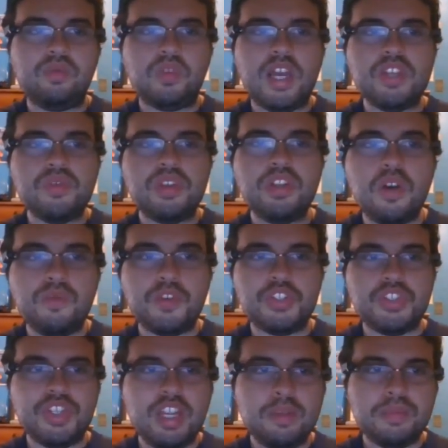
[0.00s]
as we know for
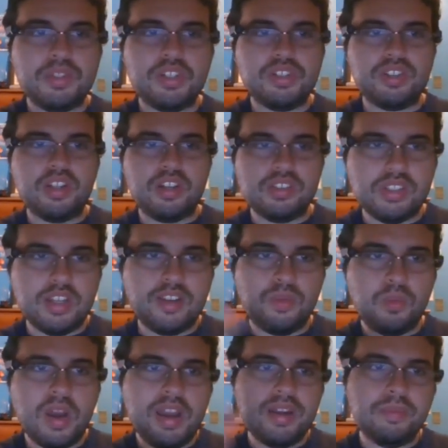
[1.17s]
sheep, there's like
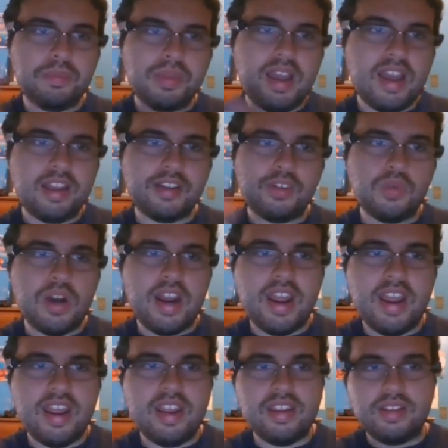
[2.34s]
white, black,
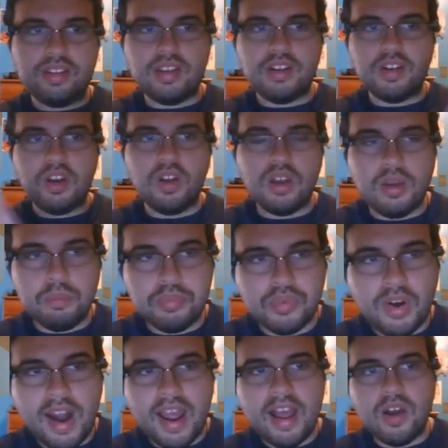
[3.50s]
gray, and all
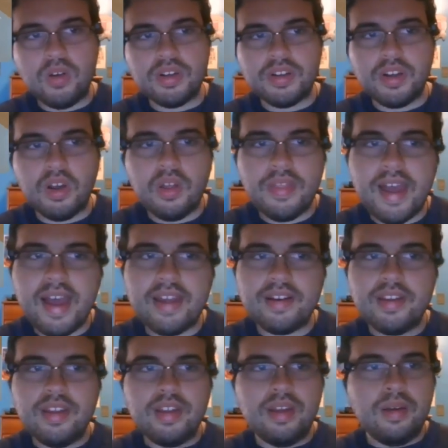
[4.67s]
brown and all that.
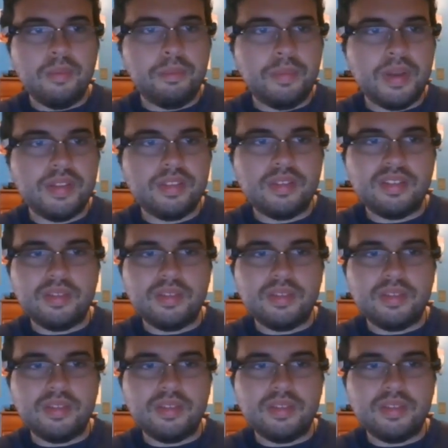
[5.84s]
But